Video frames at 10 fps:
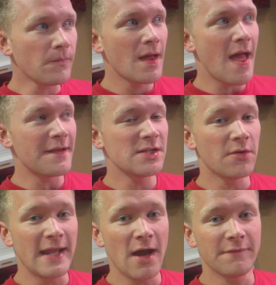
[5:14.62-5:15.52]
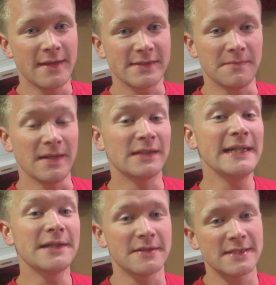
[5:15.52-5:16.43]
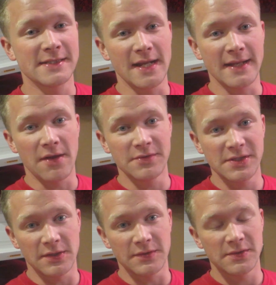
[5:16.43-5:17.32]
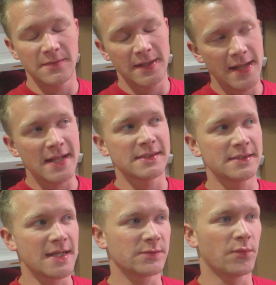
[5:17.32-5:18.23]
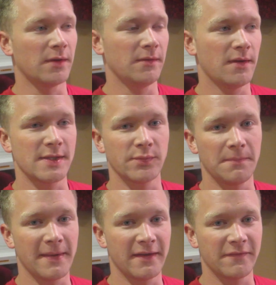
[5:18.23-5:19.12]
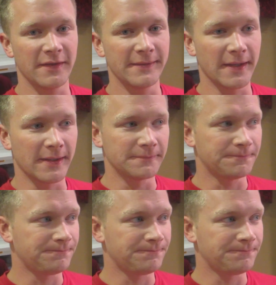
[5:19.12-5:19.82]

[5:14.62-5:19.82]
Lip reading: There's no doubt that it's gonna be cleaner inside now too. So I mean that's one benefit. I